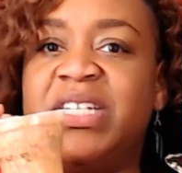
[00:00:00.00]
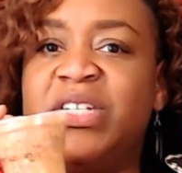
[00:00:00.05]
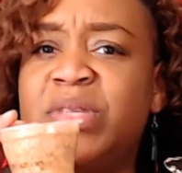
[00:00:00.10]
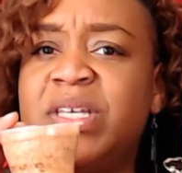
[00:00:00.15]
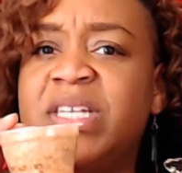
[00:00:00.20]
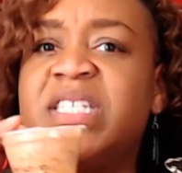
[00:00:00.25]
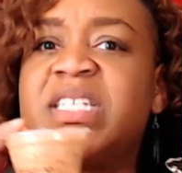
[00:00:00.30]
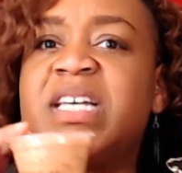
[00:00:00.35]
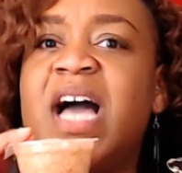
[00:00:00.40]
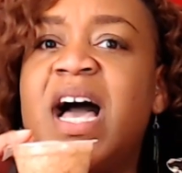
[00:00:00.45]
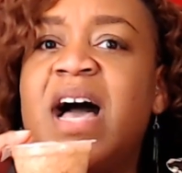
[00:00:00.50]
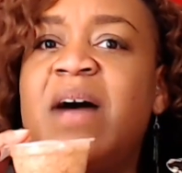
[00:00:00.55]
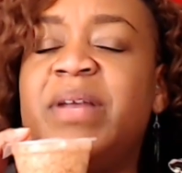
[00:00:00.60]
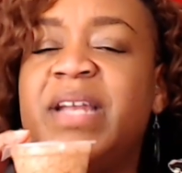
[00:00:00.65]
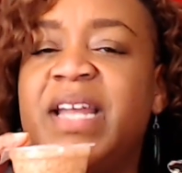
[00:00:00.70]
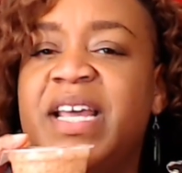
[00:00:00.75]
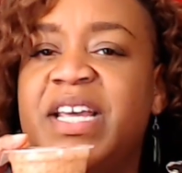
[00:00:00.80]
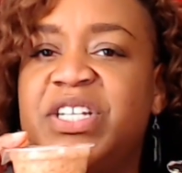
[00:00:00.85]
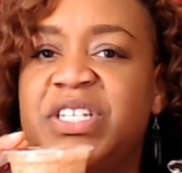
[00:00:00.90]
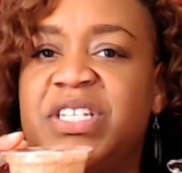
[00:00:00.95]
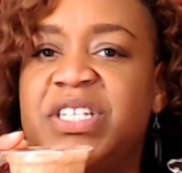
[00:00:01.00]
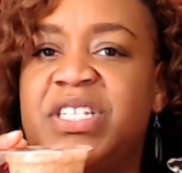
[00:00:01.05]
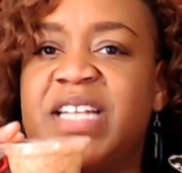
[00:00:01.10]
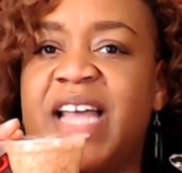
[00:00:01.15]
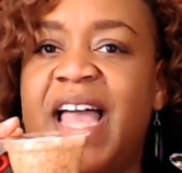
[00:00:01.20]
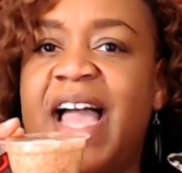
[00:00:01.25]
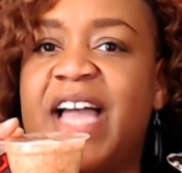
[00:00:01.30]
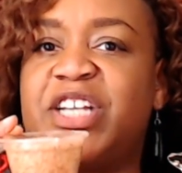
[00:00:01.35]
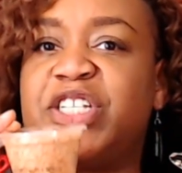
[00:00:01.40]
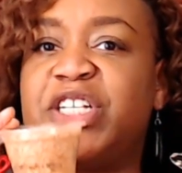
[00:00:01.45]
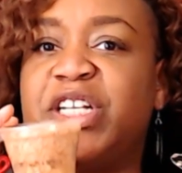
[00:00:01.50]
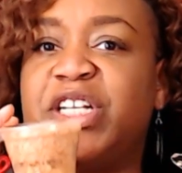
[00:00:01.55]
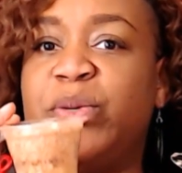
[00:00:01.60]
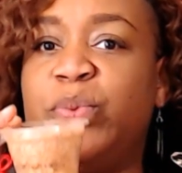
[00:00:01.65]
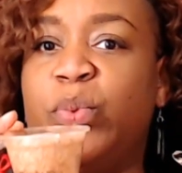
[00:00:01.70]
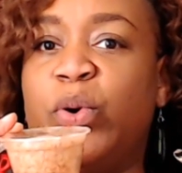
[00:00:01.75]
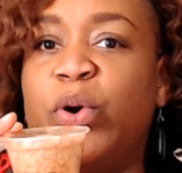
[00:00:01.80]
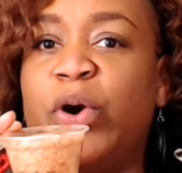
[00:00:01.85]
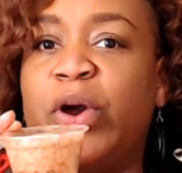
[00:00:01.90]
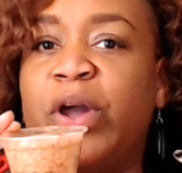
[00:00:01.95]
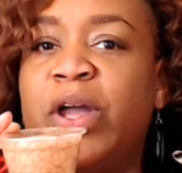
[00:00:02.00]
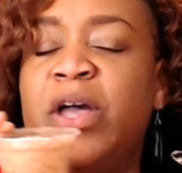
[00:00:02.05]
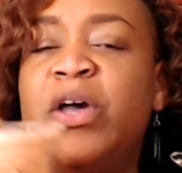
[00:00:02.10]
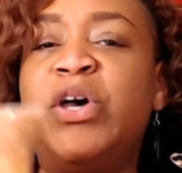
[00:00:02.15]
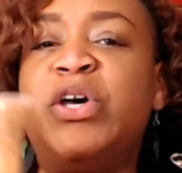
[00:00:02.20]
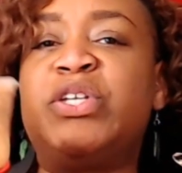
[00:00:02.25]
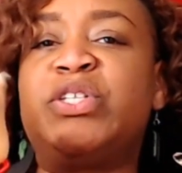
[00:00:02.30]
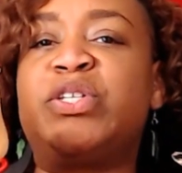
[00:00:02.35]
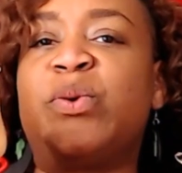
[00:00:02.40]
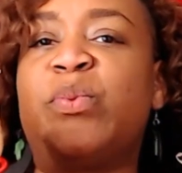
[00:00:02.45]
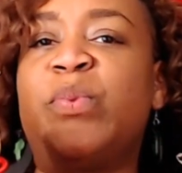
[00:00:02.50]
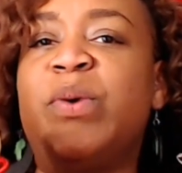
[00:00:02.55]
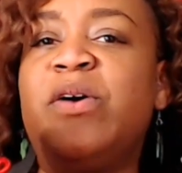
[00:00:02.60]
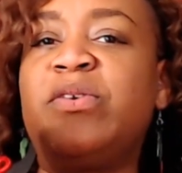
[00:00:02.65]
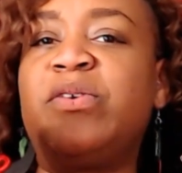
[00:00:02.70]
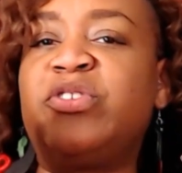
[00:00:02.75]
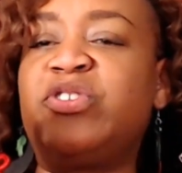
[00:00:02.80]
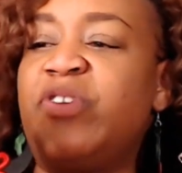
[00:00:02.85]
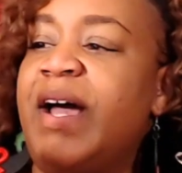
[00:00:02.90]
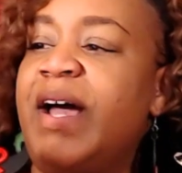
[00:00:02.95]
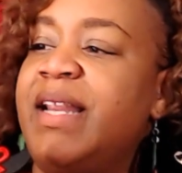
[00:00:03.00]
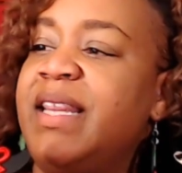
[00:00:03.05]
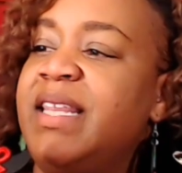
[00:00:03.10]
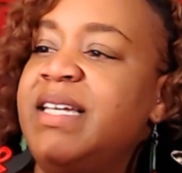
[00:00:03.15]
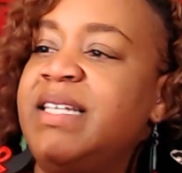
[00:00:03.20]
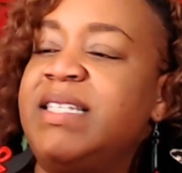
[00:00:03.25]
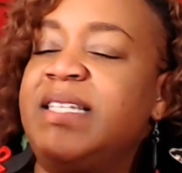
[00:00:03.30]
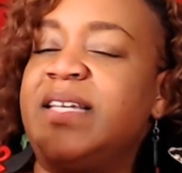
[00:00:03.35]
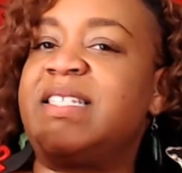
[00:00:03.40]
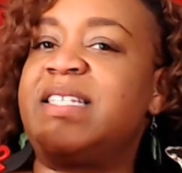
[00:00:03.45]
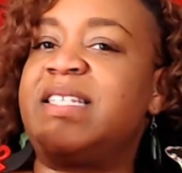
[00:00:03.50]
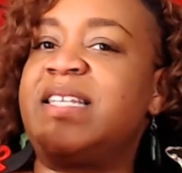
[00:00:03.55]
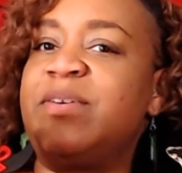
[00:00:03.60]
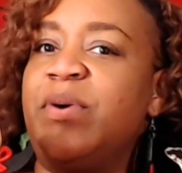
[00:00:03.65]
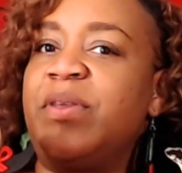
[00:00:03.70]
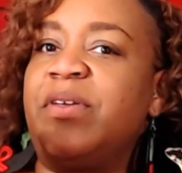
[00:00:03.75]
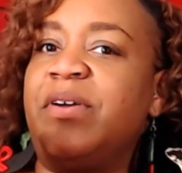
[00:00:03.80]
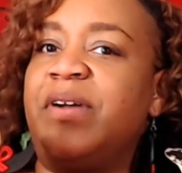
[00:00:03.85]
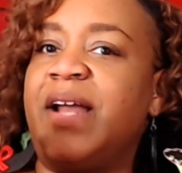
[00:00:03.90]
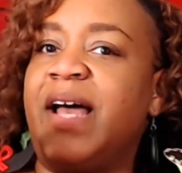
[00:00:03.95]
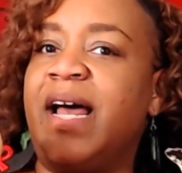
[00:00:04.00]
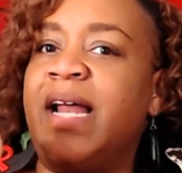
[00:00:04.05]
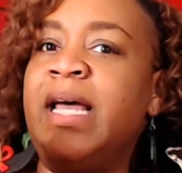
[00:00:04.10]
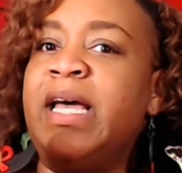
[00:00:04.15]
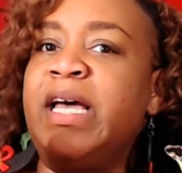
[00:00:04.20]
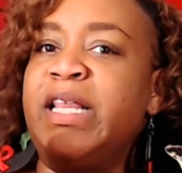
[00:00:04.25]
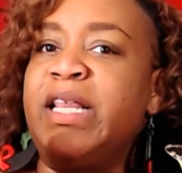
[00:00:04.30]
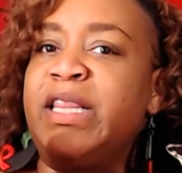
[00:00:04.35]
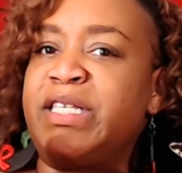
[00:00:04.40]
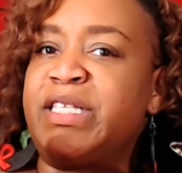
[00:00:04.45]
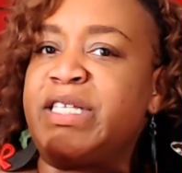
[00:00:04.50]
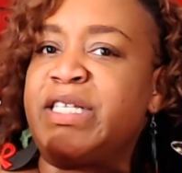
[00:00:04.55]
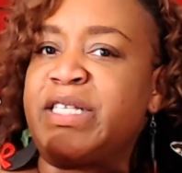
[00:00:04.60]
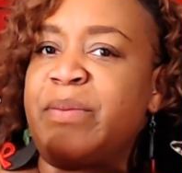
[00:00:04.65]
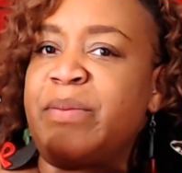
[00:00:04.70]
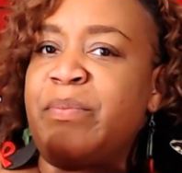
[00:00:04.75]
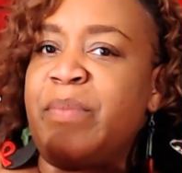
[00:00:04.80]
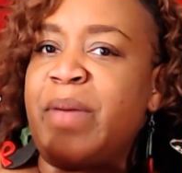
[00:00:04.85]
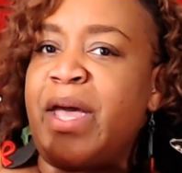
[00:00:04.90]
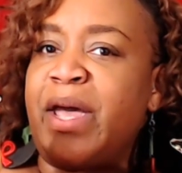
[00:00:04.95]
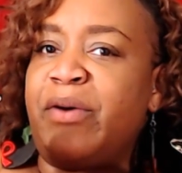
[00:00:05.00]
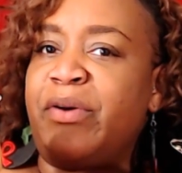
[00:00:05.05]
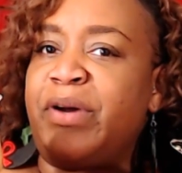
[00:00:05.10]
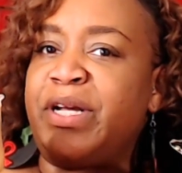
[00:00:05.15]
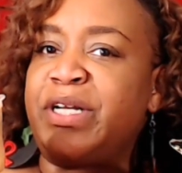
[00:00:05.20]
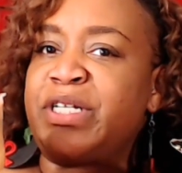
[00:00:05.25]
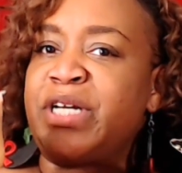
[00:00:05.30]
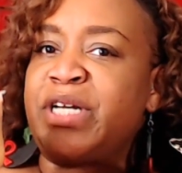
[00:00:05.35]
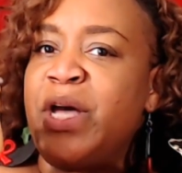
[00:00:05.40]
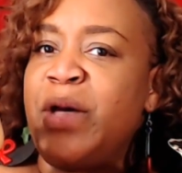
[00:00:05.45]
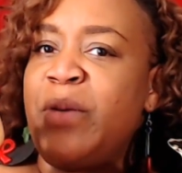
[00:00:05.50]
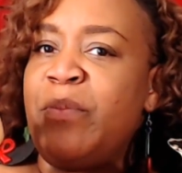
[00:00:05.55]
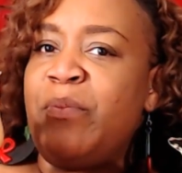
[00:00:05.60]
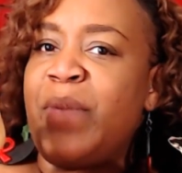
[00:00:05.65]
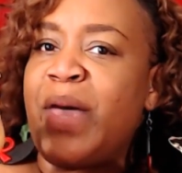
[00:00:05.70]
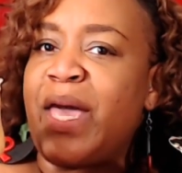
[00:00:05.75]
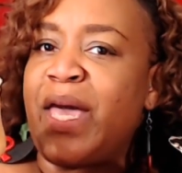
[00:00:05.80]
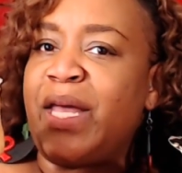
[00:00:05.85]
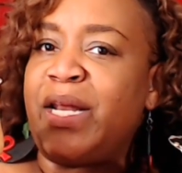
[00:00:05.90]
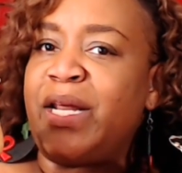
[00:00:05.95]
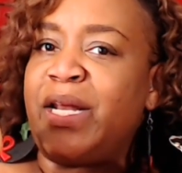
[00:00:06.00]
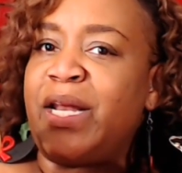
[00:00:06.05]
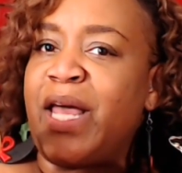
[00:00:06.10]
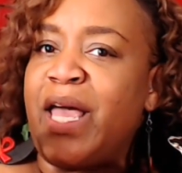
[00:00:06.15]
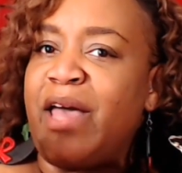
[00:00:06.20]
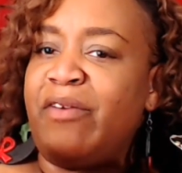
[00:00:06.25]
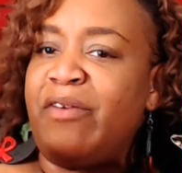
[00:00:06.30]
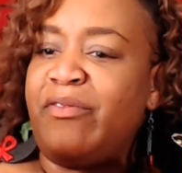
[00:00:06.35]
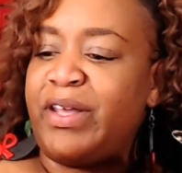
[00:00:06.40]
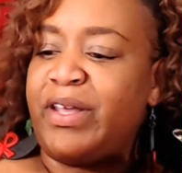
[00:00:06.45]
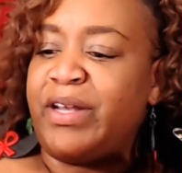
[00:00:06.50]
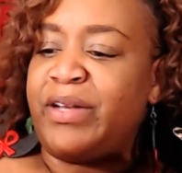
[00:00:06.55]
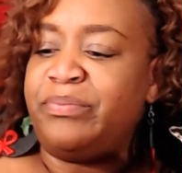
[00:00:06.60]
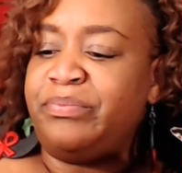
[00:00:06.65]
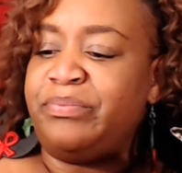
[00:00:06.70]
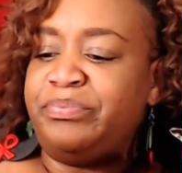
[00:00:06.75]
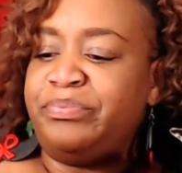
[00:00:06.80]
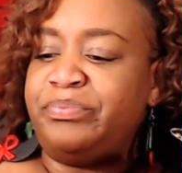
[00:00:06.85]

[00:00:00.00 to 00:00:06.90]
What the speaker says: Do these combinations actually work? So we're going to try this and see whether or not this is a marriage made in heaven.